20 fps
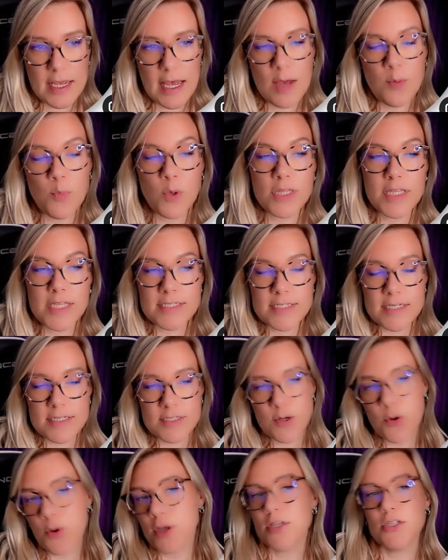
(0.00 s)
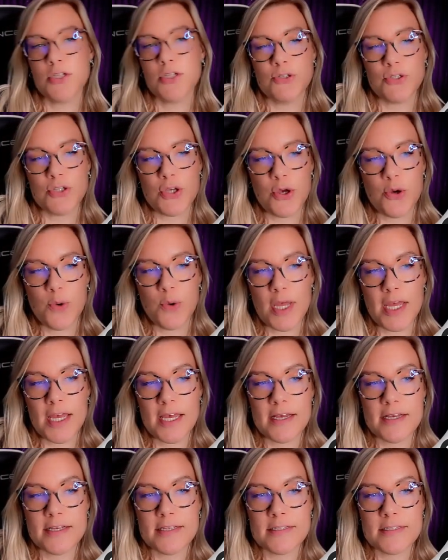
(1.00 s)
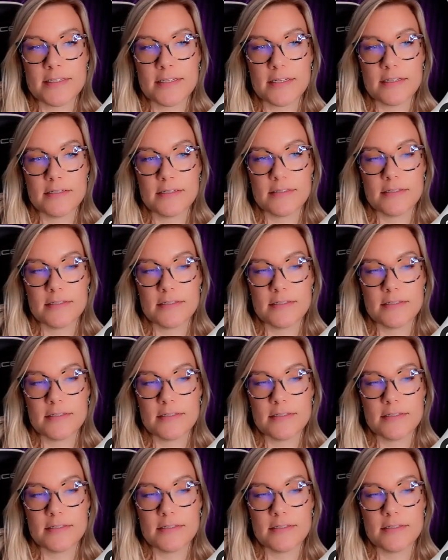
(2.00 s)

And what this is going to do is